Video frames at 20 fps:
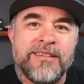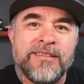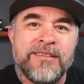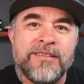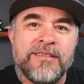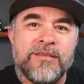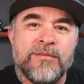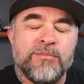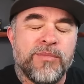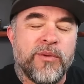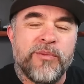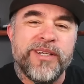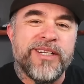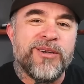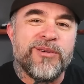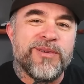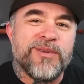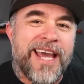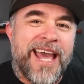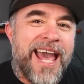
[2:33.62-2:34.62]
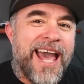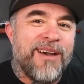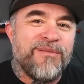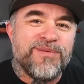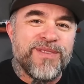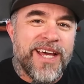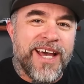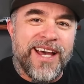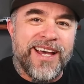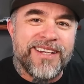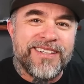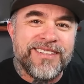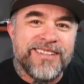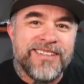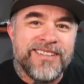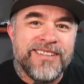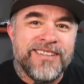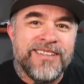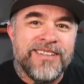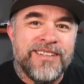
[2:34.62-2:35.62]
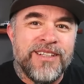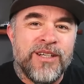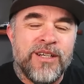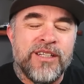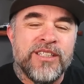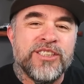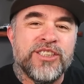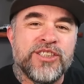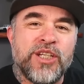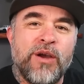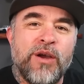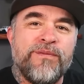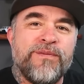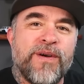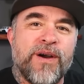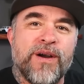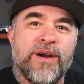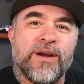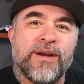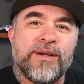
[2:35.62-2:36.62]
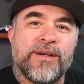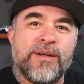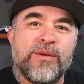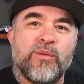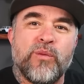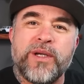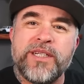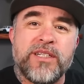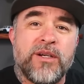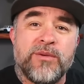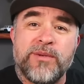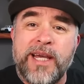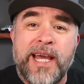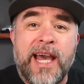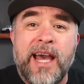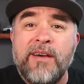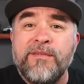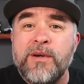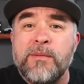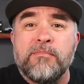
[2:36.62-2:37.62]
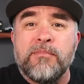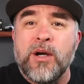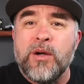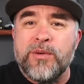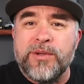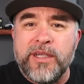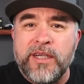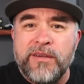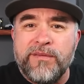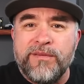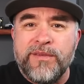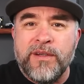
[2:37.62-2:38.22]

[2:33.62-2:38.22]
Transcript: But we don't have that. So far, we don't have a motive.